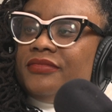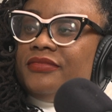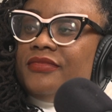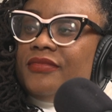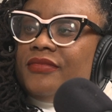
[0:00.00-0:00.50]

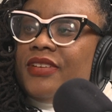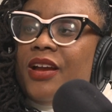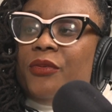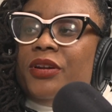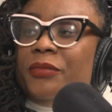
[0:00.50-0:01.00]
yes,
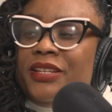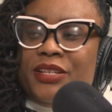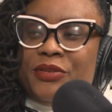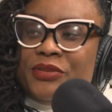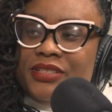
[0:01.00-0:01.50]
I want to be
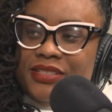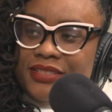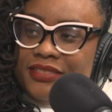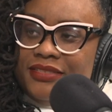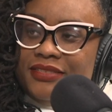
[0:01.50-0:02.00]
you. Like
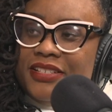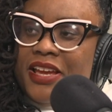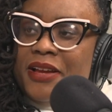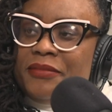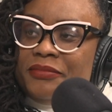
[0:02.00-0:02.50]
God,
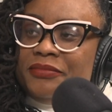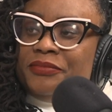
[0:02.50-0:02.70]
fine.